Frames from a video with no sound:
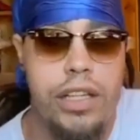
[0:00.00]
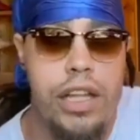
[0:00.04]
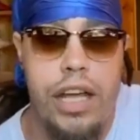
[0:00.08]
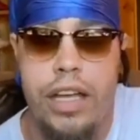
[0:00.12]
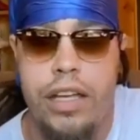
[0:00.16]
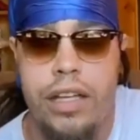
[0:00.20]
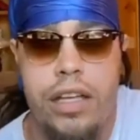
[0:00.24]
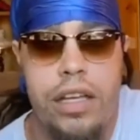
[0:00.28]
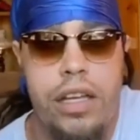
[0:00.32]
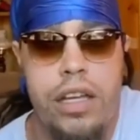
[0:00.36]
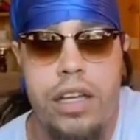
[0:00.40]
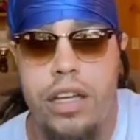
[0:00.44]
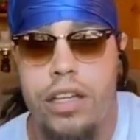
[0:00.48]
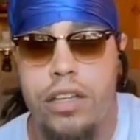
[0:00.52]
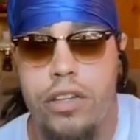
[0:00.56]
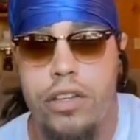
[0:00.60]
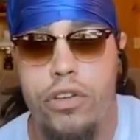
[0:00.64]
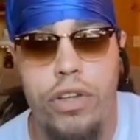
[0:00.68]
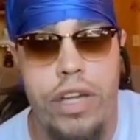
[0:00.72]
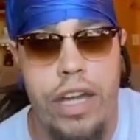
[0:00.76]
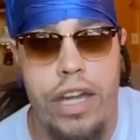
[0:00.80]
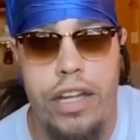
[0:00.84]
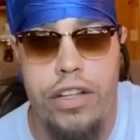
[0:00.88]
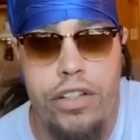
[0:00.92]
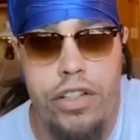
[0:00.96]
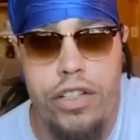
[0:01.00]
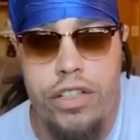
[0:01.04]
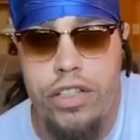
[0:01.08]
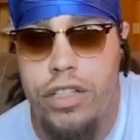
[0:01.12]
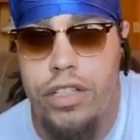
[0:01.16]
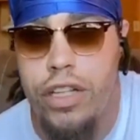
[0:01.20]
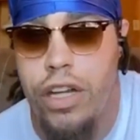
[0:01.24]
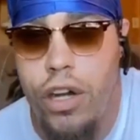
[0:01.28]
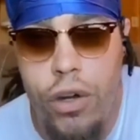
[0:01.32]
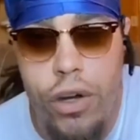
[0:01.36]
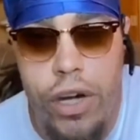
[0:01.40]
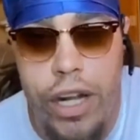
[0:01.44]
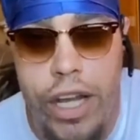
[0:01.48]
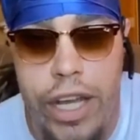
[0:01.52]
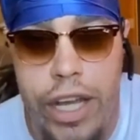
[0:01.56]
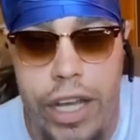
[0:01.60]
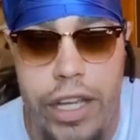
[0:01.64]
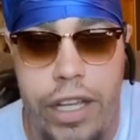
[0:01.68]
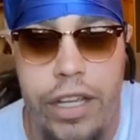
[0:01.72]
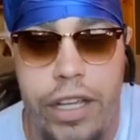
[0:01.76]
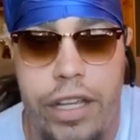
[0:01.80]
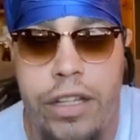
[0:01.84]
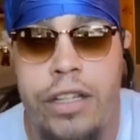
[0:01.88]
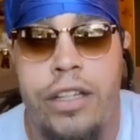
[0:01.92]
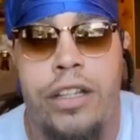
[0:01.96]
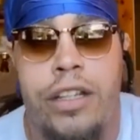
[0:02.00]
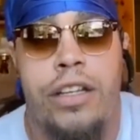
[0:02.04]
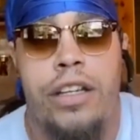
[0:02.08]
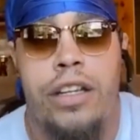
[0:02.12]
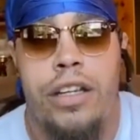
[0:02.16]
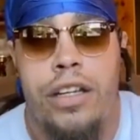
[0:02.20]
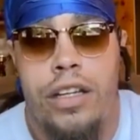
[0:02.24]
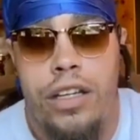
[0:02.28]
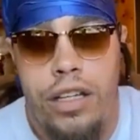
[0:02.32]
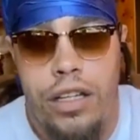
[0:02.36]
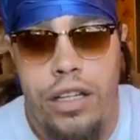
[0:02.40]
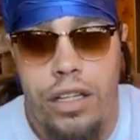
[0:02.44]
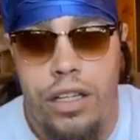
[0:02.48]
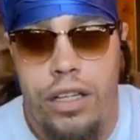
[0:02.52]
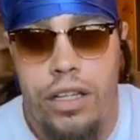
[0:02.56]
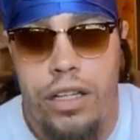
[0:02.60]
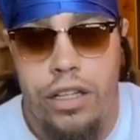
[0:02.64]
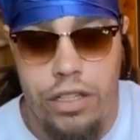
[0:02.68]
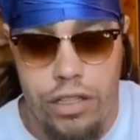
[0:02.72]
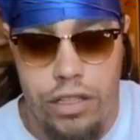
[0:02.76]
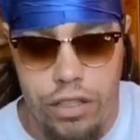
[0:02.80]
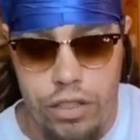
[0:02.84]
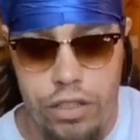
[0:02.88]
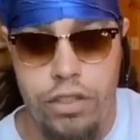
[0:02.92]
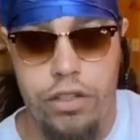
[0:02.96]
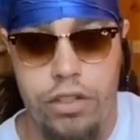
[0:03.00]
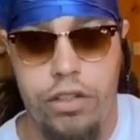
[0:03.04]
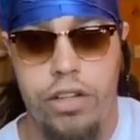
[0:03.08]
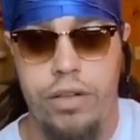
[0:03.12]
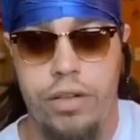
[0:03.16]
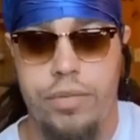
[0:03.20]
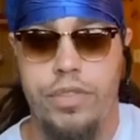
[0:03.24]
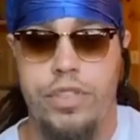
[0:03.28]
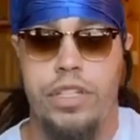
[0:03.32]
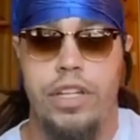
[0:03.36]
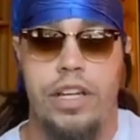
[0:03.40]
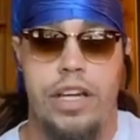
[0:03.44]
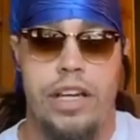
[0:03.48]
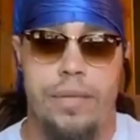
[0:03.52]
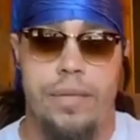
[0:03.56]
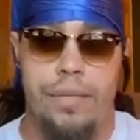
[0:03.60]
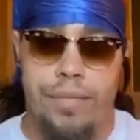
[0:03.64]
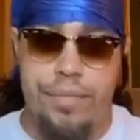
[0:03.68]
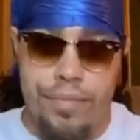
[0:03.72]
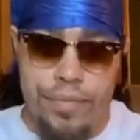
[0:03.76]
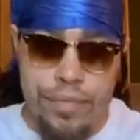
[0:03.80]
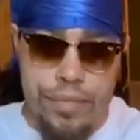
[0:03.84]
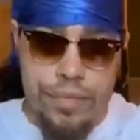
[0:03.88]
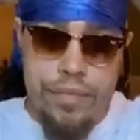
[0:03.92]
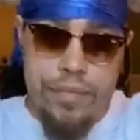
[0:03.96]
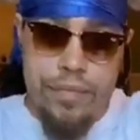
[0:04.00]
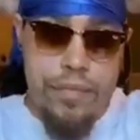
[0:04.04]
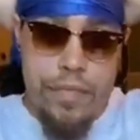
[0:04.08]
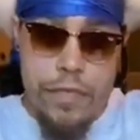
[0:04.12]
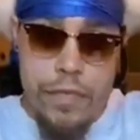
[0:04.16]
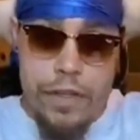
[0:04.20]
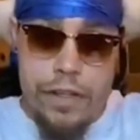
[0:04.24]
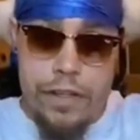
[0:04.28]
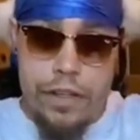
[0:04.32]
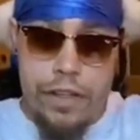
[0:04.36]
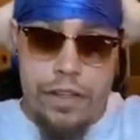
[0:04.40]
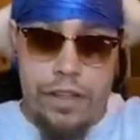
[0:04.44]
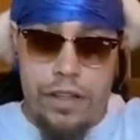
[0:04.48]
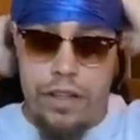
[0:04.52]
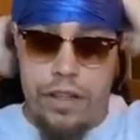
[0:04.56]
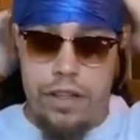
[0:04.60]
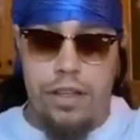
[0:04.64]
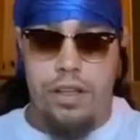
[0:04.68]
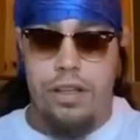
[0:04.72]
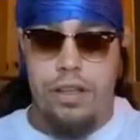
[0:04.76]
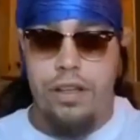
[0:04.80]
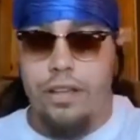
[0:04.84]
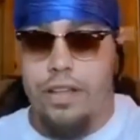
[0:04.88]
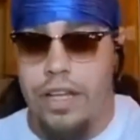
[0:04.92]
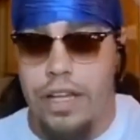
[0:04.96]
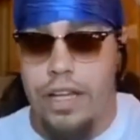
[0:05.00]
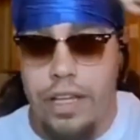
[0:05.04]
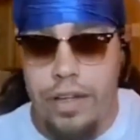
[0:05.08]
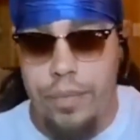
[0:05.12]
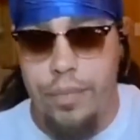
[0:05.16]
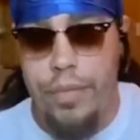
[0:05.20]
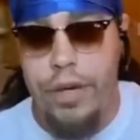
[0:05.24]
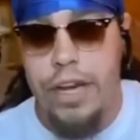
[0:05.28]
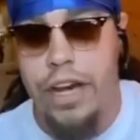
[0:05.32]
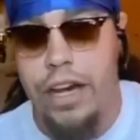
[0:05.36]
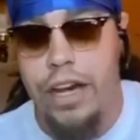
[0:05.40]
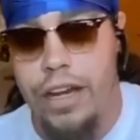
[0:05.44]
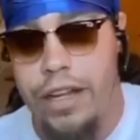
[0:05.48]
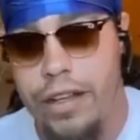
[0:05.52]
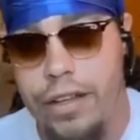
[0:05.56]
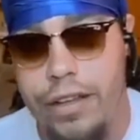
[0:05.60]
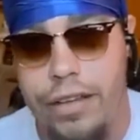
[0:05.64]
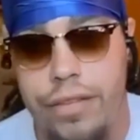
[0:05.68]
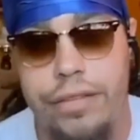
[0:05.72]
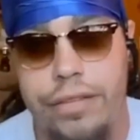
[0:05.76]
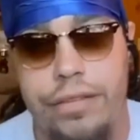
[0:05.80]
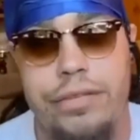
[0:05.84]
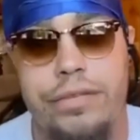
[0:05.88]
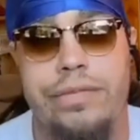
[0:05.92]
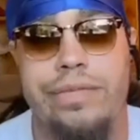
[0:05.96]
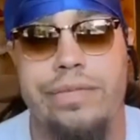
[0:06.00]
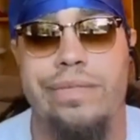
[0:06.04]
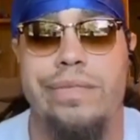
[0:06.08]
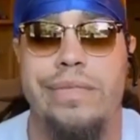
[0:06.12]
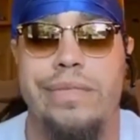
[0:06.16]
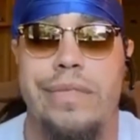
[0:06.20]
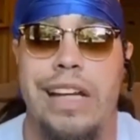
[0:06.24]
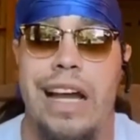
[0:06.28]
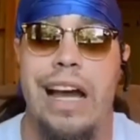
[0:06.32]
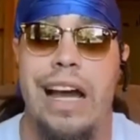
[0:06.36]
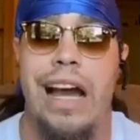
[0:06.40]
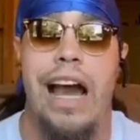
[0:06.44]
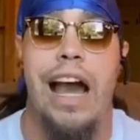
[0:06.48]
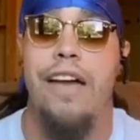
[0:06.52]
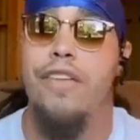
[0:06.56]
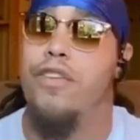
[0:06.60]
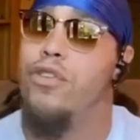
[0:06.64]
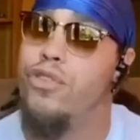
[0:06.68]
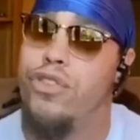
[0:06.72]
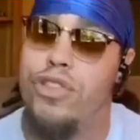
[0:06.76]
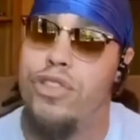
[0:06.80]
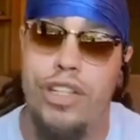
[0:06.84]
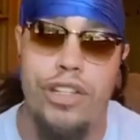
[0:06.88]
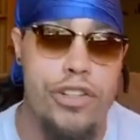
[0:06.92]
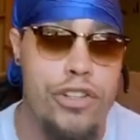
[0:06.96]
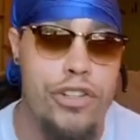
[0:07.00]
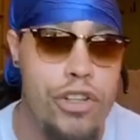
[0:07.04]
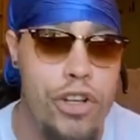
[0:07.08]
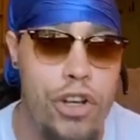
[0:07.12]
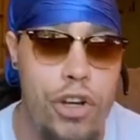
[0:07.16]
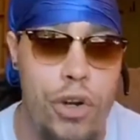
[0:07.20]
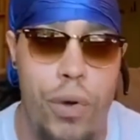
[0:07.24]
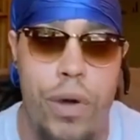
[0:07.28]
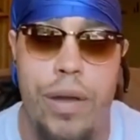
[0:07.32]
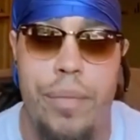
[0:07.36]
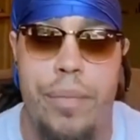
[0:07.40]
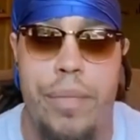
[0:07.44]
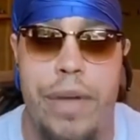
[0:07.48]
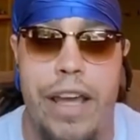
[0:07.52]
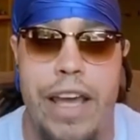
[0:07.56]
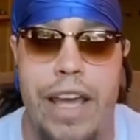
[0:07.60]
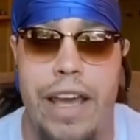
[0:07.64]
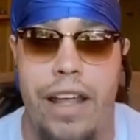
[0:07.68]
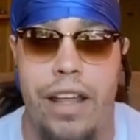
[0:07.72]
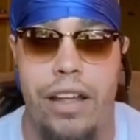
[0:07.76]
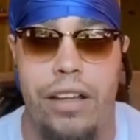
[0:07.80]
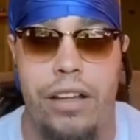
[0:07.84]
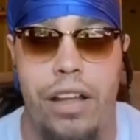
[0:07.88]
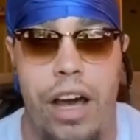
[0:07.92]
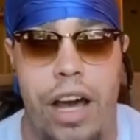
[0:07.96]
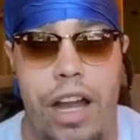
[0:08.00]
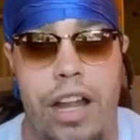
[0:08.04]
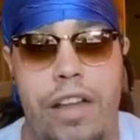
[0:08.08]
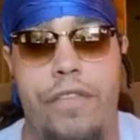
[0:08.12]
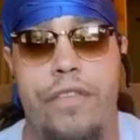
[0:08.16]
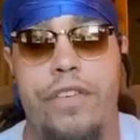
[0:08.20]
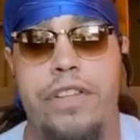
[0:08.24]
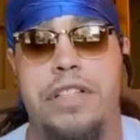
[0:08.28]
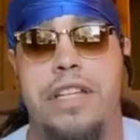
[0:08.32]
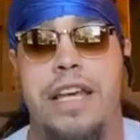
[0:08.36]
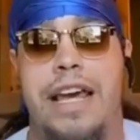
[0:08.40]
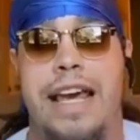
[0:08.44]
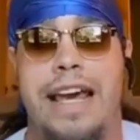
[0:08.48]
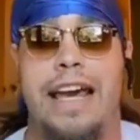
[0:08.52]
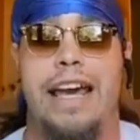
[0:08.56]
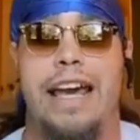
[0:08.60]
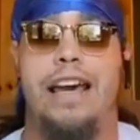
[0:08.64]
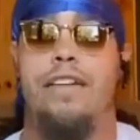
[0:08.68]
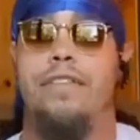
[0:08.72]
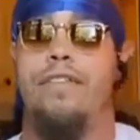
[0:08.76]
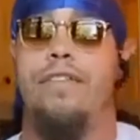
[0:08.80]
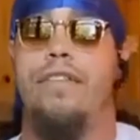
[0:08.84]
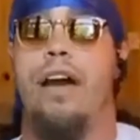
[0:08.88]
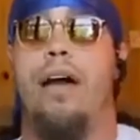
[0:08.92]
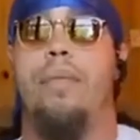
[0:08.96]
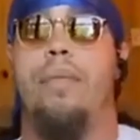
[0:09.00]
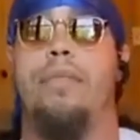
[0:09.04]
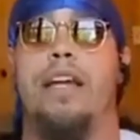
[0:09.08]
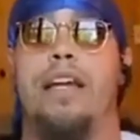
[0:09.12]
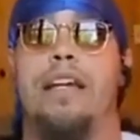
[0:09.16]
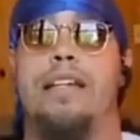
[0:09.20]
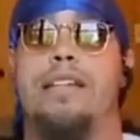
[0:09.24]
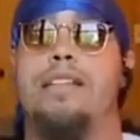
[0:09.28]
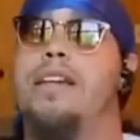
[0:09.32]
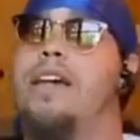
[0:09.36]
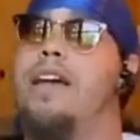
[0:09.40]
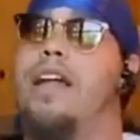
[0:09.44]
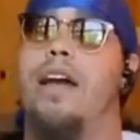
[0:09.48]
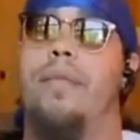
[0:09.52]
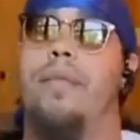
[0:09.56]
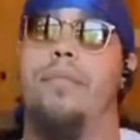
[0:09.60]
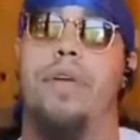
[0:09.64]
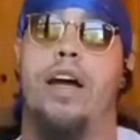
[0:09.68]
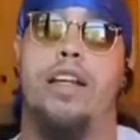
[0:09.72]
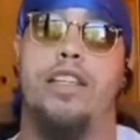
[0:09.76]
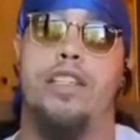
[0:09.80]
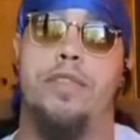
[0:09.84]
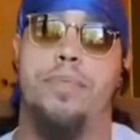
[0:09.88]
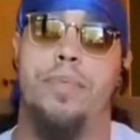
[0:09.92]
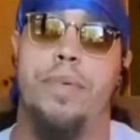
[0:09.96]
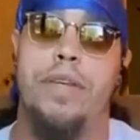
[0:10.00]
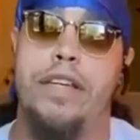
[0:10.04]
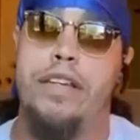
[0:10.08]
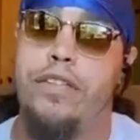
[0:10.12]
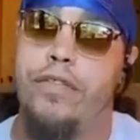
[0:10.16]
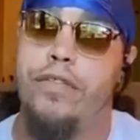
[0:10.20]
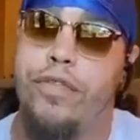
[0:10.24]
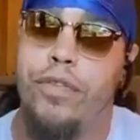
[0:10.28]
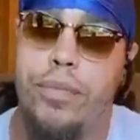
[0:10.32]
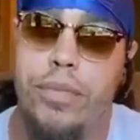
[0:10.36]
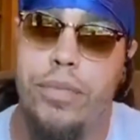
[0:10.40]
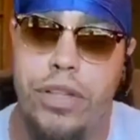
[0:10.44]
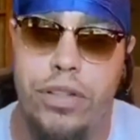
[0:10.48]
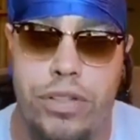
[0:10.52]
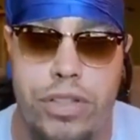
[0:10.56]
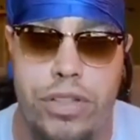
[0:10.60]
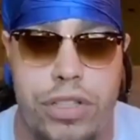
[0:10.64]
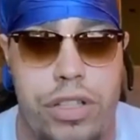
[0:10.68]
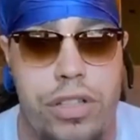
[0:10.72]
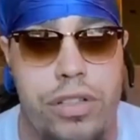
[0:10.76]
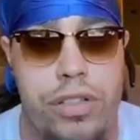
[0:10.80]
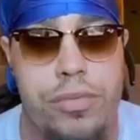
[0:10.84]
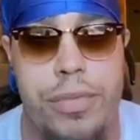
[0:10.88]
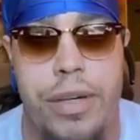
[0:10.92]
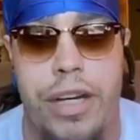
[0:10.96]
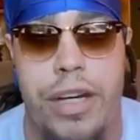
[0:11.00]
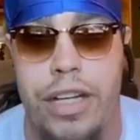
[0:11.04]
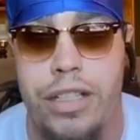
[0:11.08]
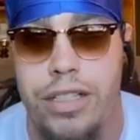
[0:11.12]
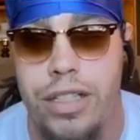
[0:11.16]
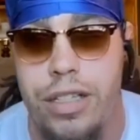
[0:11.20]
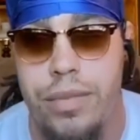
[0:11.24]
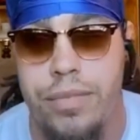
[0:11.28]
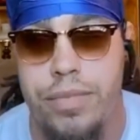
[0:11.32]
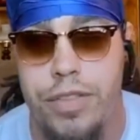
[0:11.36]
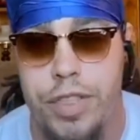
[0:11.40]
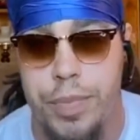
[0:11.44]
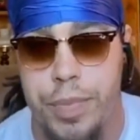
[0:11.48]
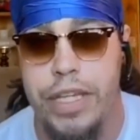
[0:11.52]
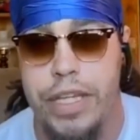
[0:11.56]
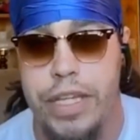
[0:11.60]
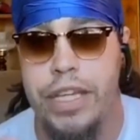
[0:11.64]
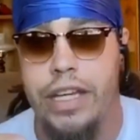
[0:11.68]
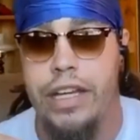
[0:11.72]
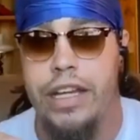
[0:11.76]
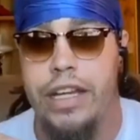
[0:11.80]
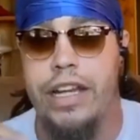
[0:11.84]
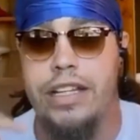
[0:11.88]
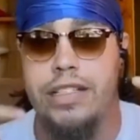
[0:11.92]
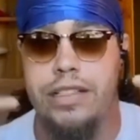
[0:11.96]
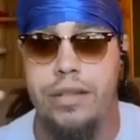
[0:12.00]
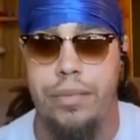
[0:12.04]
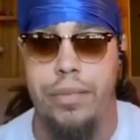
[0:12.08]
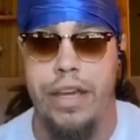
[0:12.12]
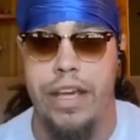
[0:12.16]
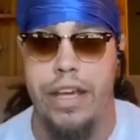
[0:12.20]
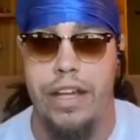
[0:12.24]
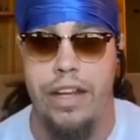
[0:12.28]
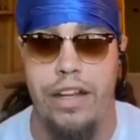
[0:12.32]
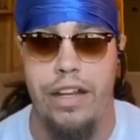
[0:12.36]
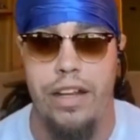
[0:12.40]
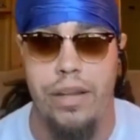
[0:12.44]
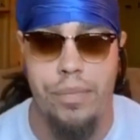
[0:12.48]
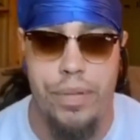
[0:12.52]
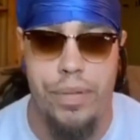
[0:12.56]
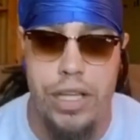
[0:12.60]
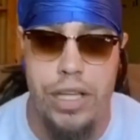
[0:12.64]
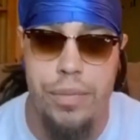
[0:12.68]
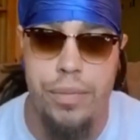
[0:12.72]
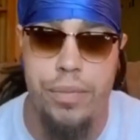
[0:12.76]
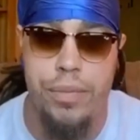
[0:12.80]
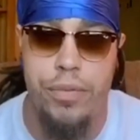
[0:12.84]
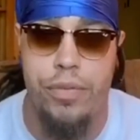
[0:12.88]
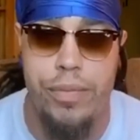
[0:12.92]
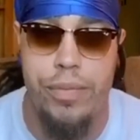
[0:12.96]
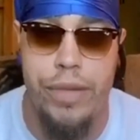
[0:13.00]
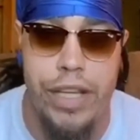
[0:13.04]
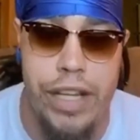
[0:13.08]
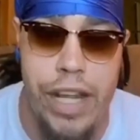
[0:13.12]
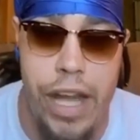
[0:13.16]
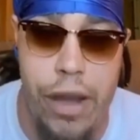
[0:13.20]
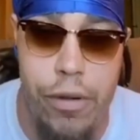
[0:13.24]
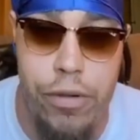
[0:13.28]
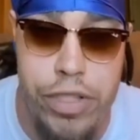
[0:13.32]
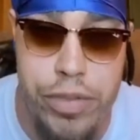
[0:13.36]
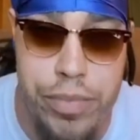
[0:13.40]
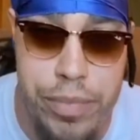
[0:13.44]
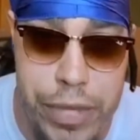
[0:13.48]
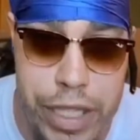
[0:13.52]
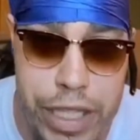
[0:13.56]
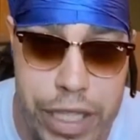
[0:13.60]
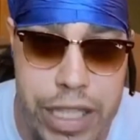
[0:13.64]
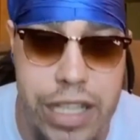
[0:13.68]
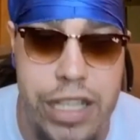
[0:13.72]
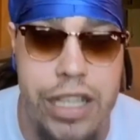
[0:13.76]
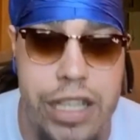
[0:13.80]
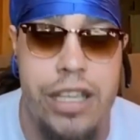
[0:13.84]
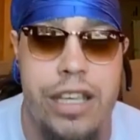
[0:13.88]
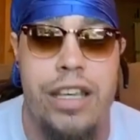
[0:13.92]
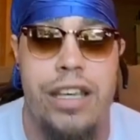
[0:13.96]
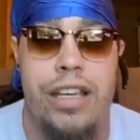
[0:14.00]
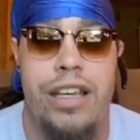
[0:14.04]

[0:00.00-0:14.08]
Like, you can't just know that? You know what I'm saying? Think about it. I used to do it, man. A lot of us have. Like I said, I'm not speaking from no soapbox. I'm speaking as a man of the people, man. That was me.